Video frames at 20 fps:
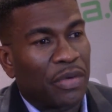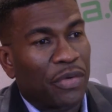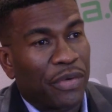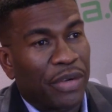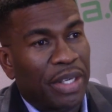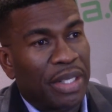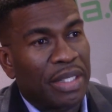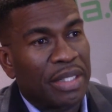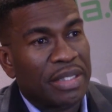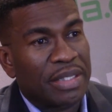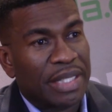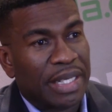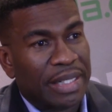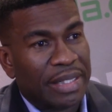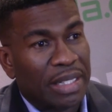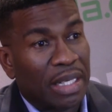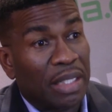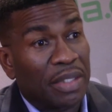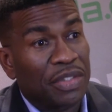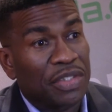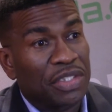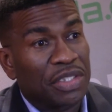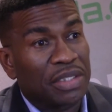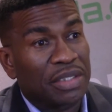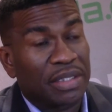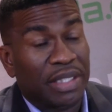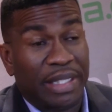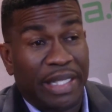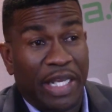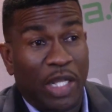creating
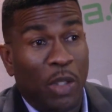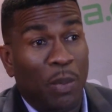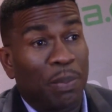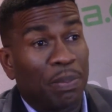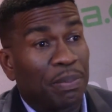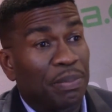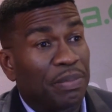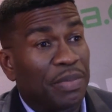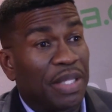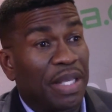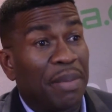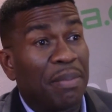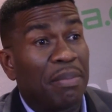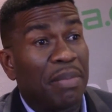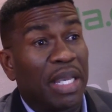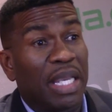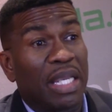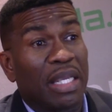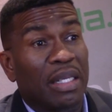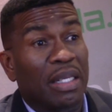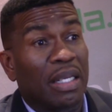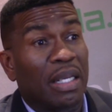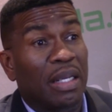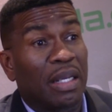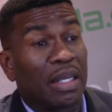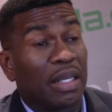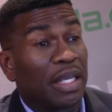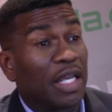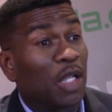technologies that help them make uh,